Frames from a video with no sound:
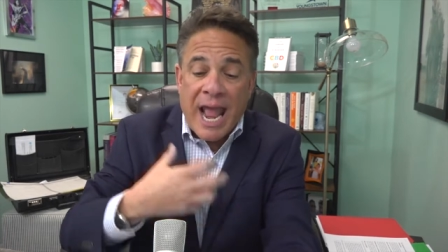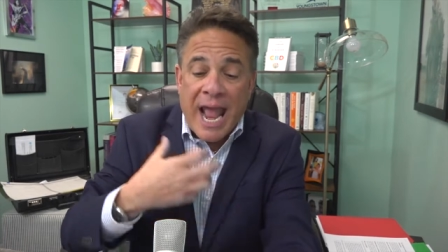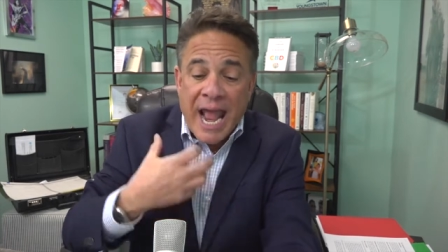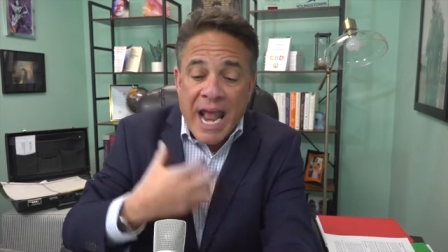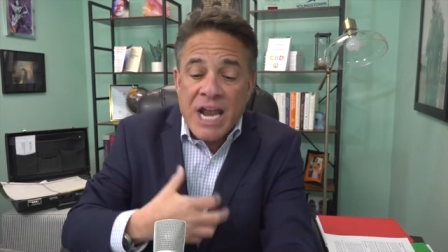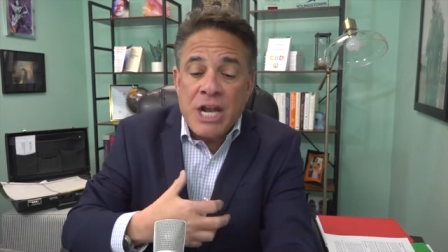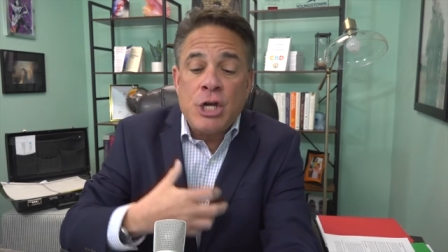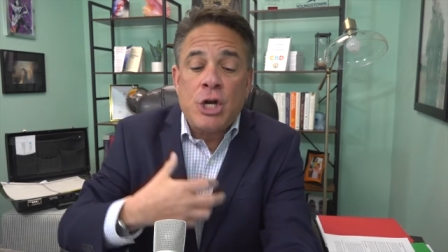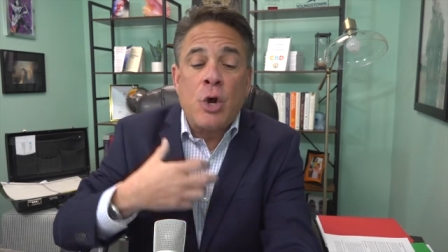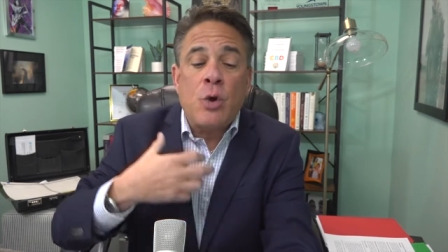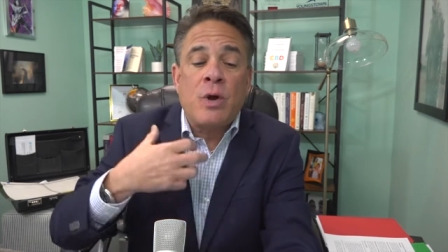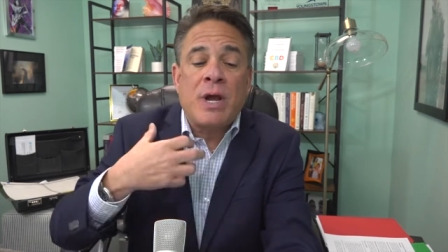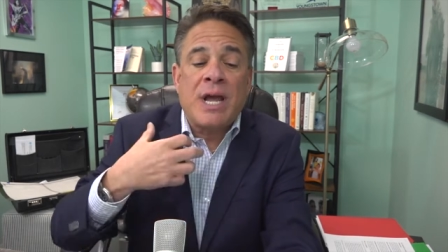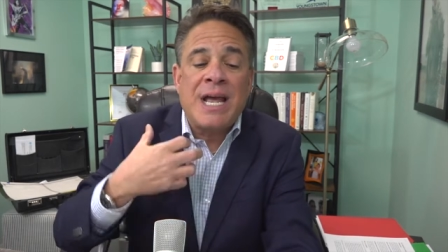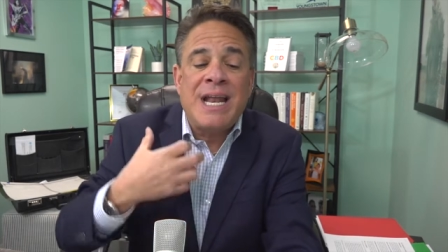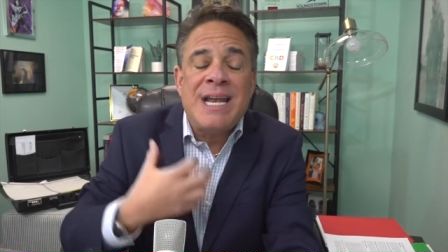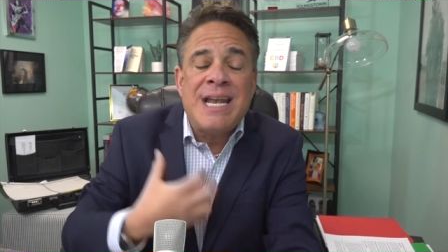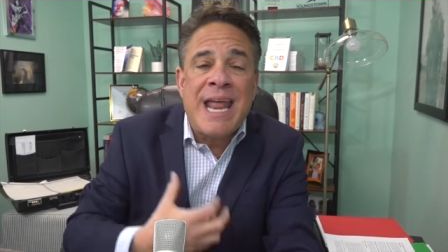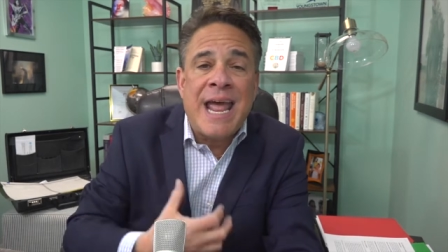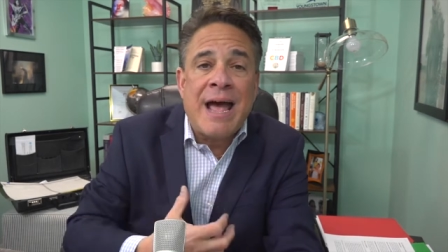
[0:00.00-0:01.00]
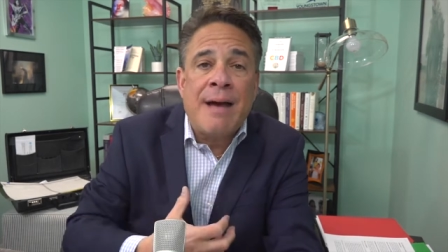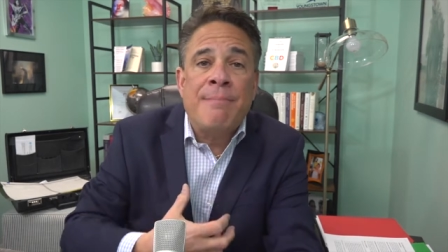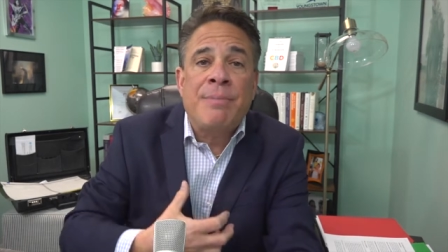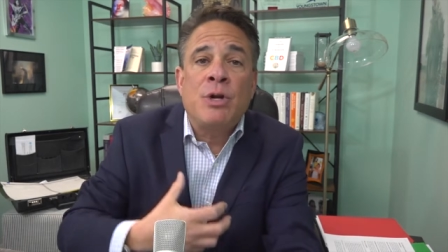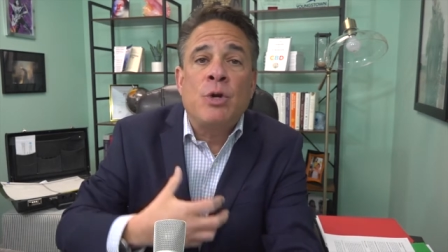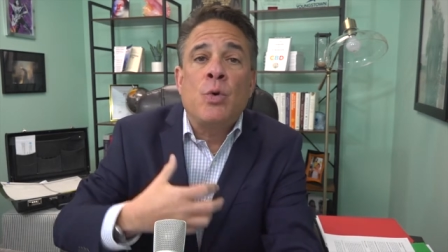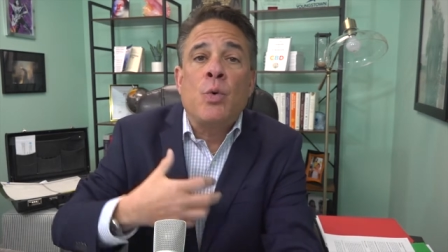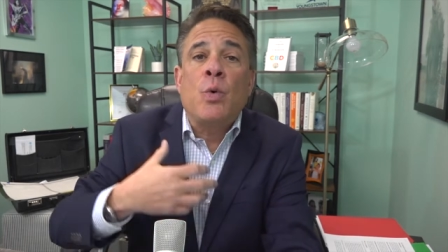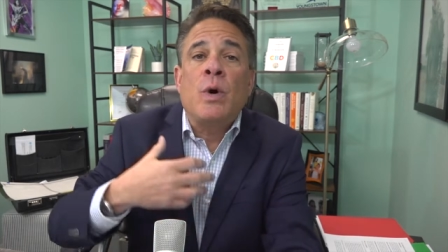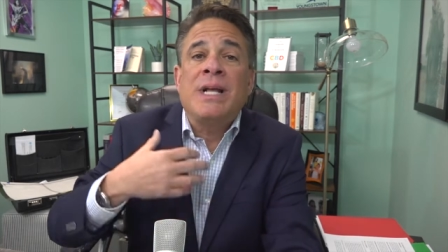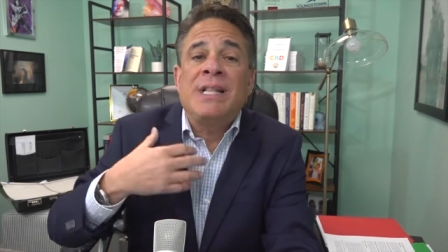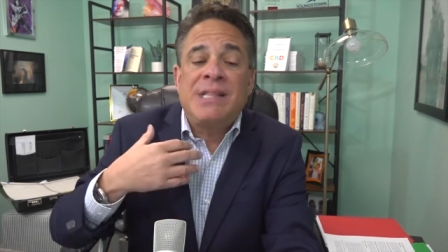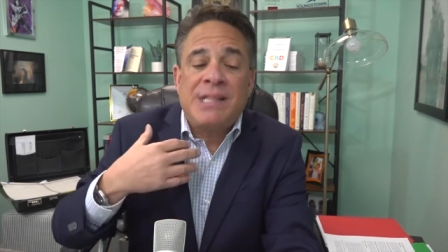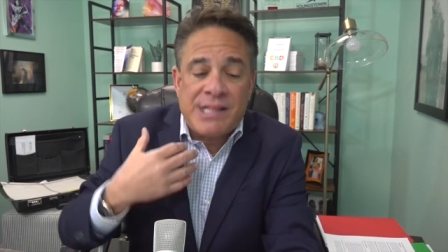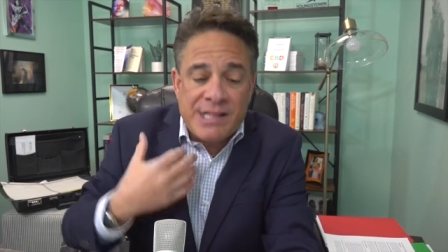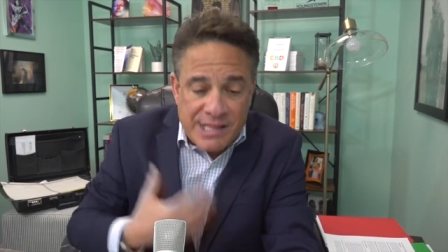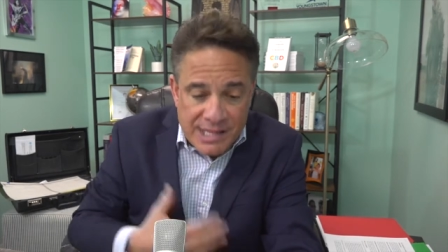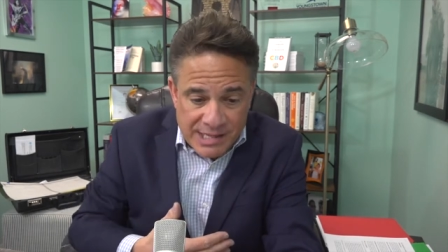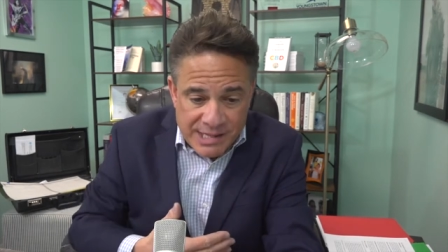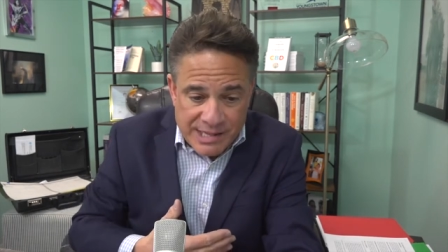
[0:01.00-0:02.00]
endocannabinoid
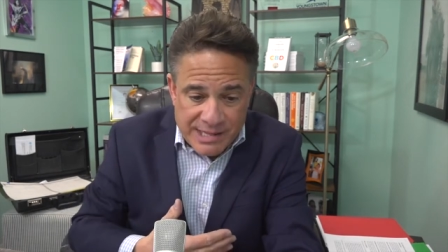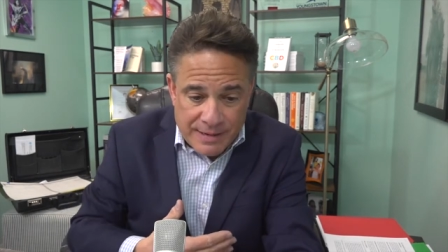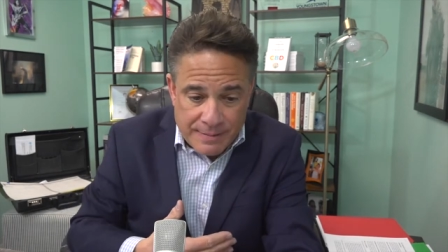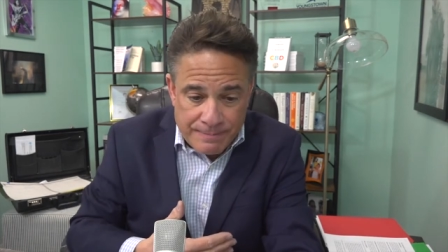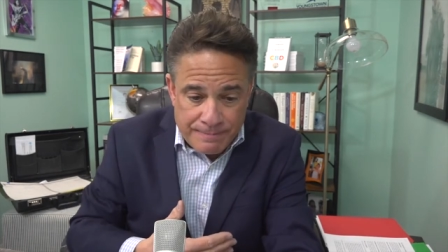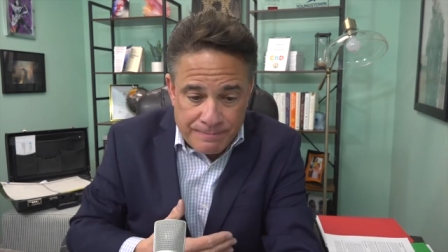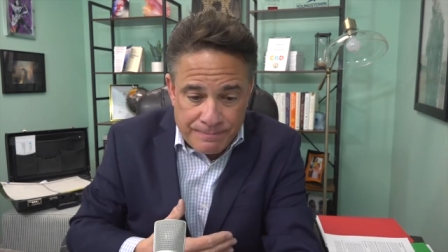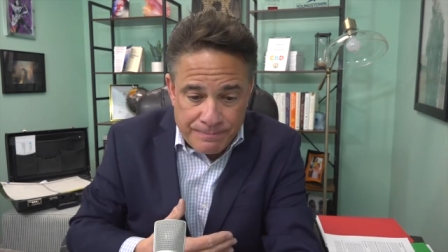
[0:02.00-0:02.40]
system.